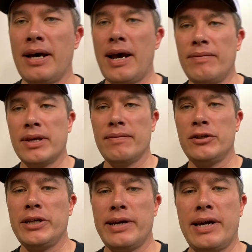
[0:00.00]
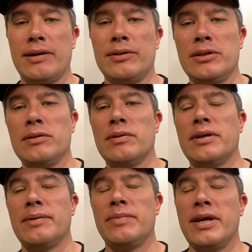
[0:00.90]
I have to give a shout out
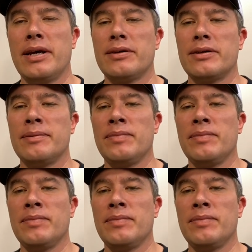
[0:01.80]
to Hector